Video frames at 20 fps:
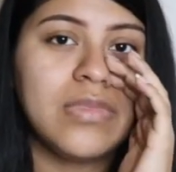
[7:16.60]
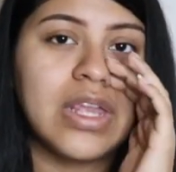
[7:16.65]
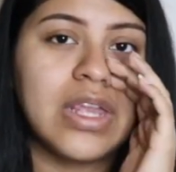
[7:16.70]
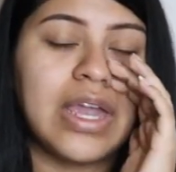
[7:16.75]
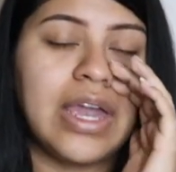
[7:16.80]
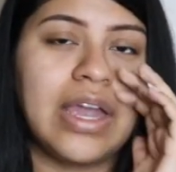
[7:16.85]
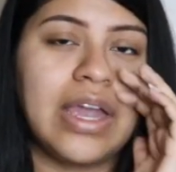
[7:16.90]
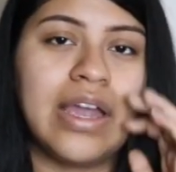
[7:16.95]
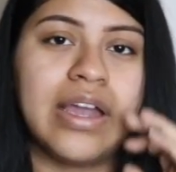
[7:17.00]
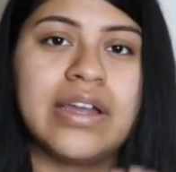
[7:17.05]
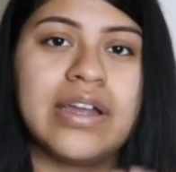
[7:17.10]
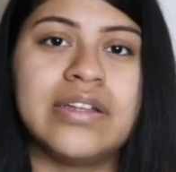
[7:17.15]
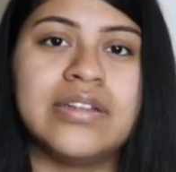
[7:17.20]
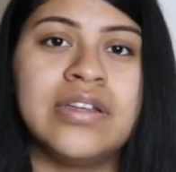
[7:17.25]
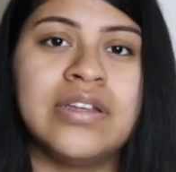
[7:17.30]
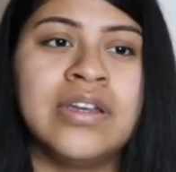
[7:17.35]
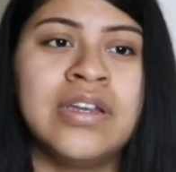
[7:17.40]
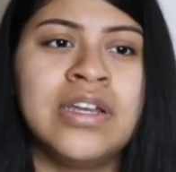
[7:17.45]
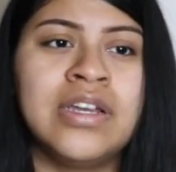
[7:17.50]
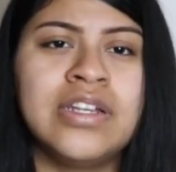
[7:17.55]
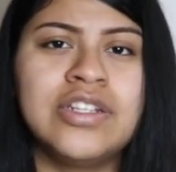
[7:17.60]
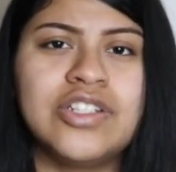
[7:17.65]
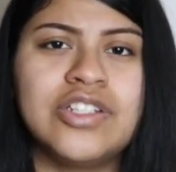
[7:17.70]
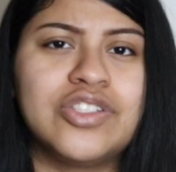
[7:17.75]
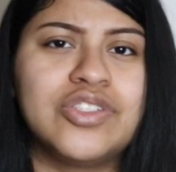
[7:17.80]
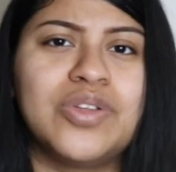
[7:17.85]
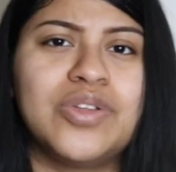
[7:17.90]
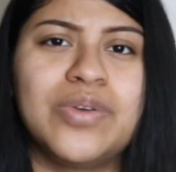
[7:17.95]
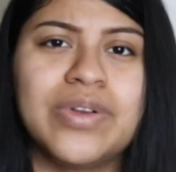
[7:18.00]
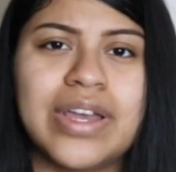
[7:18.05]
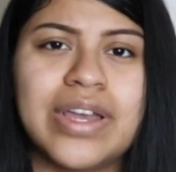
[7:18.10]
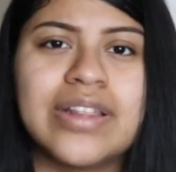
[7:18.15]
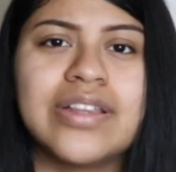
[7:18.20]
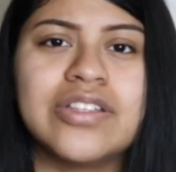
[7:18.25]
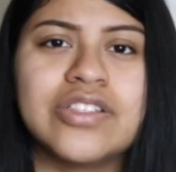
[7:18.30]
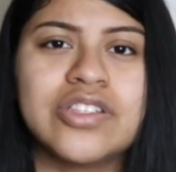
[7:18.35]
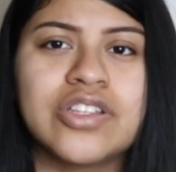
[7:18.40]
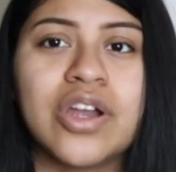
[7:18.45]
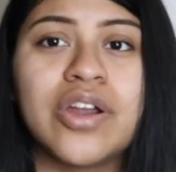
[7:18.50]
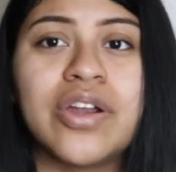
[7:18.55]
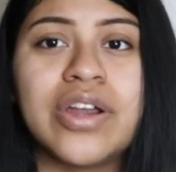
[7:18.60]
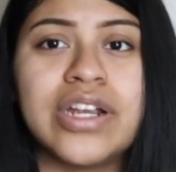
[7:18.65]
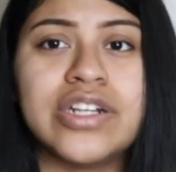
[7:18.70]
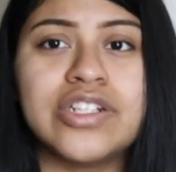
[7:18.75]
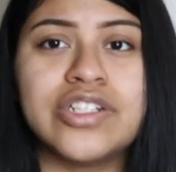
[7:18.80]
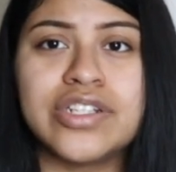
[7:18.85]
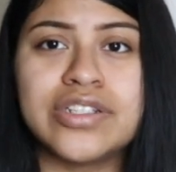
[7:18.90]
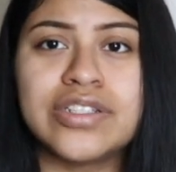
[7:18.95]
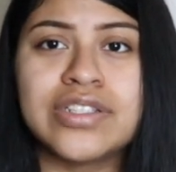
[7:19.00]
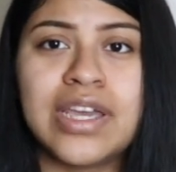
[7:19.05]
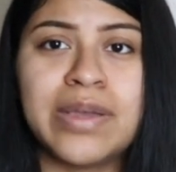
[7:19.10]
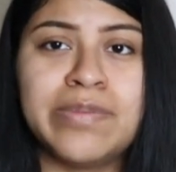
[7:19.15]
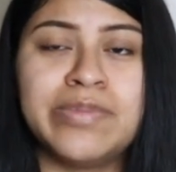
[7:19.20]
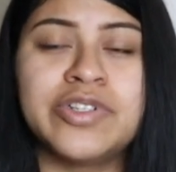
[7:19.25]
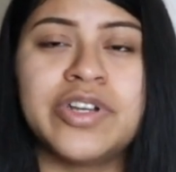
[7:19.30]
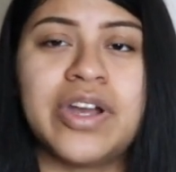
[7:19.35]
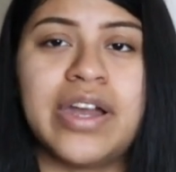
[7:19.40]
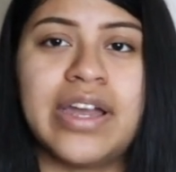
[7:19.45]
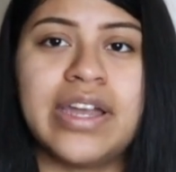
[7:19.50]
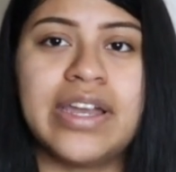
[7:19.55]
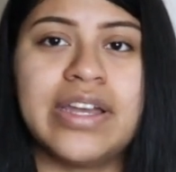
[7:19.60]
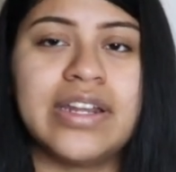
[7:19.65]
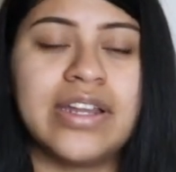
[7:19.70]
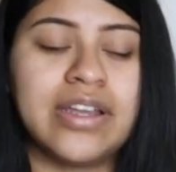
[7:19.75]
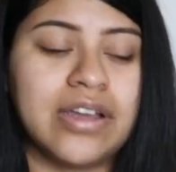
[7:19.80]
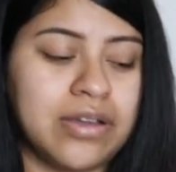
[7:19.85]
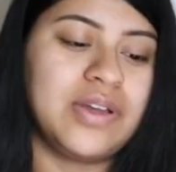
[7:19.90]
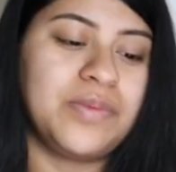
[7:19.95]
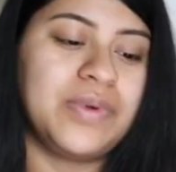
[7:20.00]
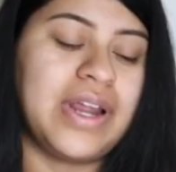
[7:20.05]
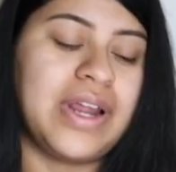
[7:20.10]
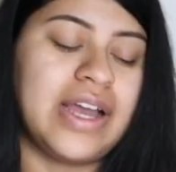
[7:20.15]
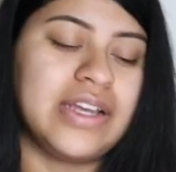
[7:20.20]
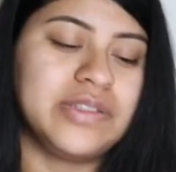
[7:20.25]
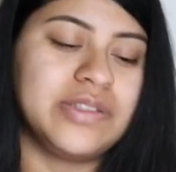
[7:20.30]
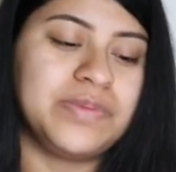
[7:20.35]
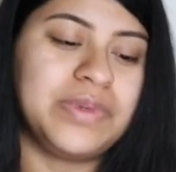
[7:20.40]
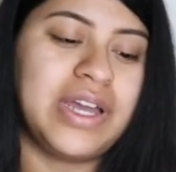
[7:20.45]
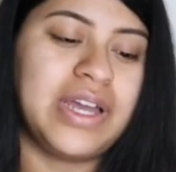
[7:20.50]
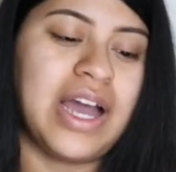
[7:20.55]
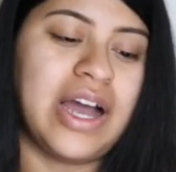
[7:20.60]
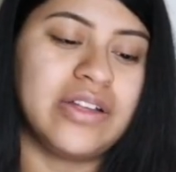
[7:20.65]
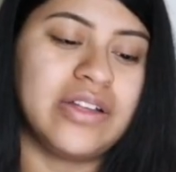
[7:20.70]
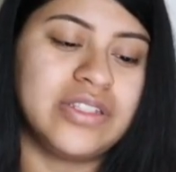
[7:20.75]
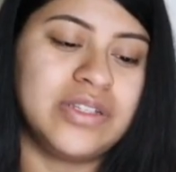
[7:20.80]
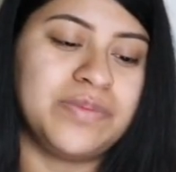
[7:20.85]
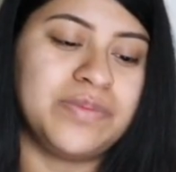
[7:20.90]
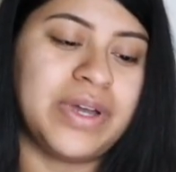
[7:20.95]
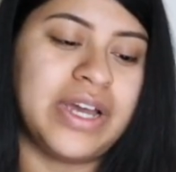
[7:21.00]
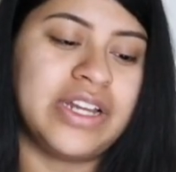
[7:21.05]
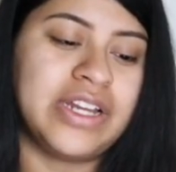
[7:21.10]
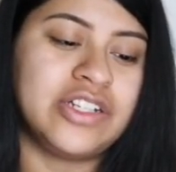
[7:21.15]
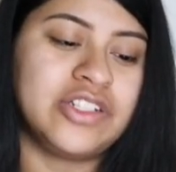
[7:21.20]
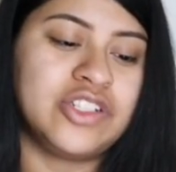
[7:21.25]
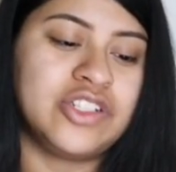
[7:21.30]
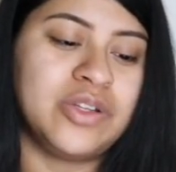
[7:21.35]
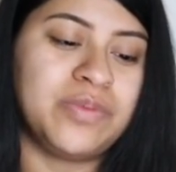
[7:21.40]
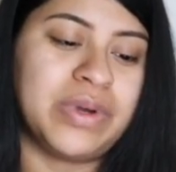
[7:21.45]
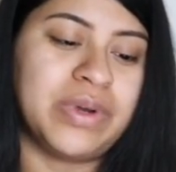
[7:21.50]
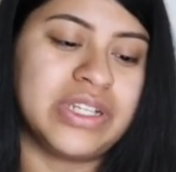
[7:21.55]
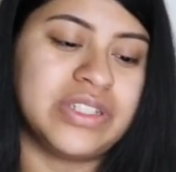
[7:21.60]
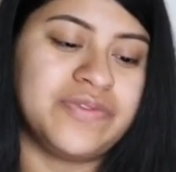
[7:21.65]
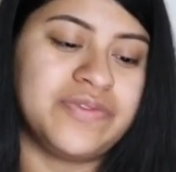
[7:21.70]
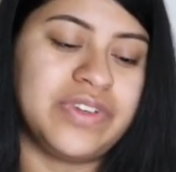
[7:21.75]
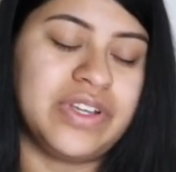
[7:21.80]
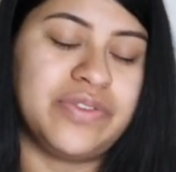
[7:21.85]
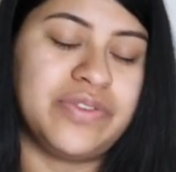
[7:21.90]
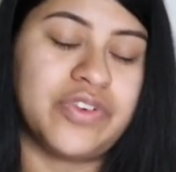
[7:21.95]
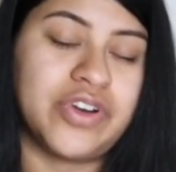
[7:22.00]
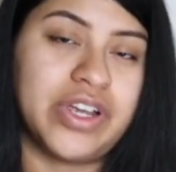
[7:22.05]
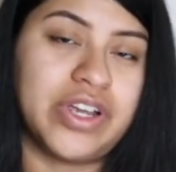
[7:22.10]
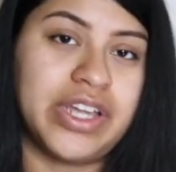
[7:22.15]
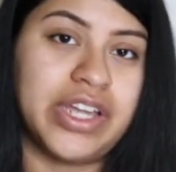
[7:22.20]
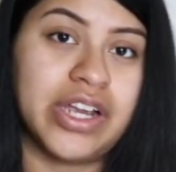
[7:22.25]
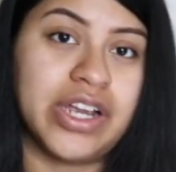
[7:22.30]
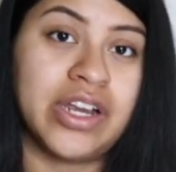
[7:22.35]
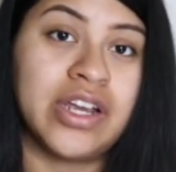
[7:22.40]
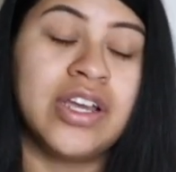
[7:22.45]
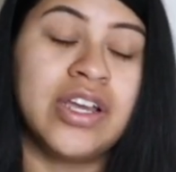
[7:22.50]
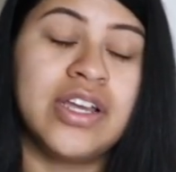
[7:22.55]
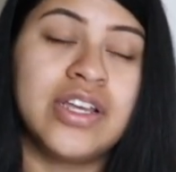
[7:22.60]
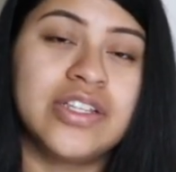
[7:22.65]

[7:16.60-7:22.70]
and just don't get discouraged. Just keep trying. Someone asked me how to manage to breastfeed for a year.